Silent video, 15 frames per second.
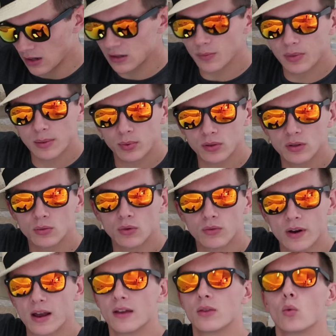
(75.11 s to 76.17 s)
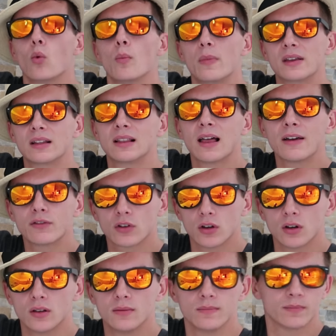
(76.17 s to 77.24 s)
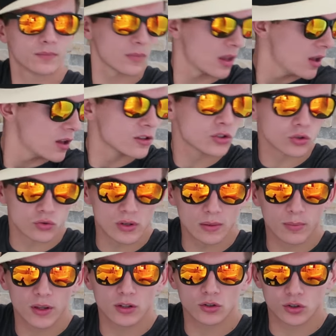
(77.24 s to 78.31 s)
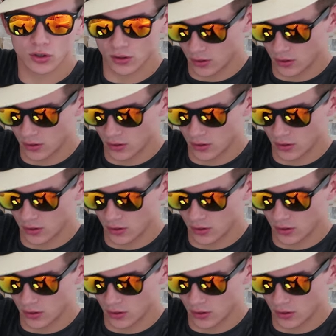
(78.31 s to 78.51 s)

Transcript: It's the people you're around that will make your life good, so treat them like you